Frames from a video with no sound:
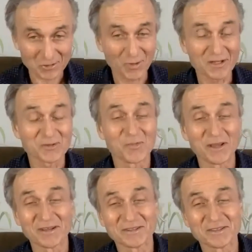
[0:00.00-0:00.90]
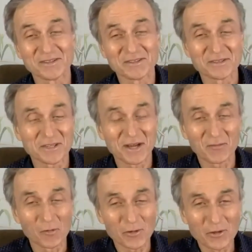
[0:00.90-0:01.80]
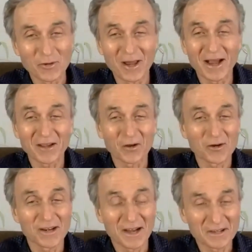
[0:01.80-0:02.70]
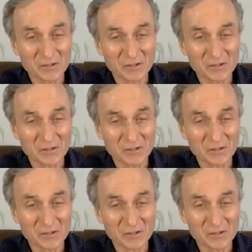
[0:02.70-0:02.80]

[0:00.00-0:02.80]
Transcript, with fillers: is what it's been, Gustavo, with you and I learning how to